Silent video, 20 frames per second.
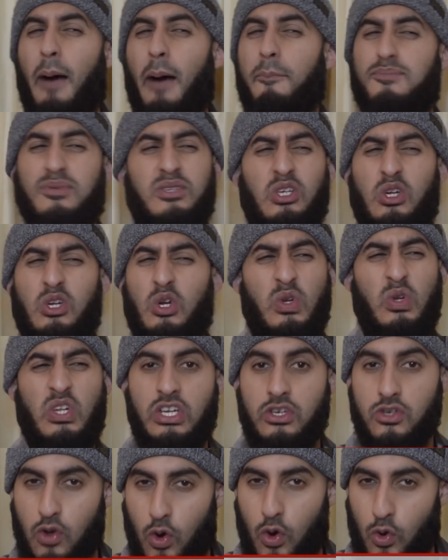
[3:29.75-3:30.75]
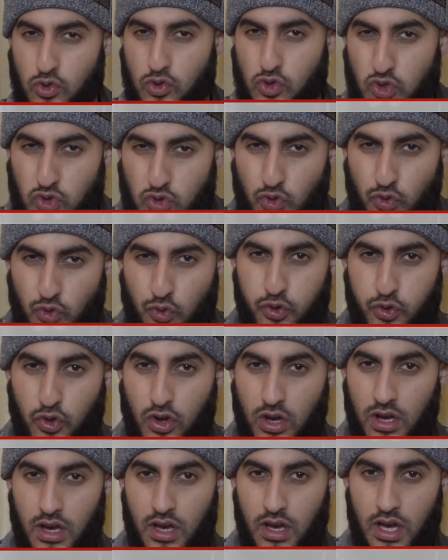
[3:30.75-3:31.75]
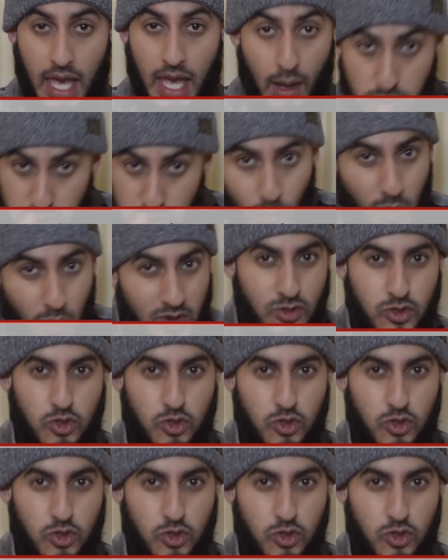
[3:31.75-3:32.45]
absolutely no truth. It wasn't one or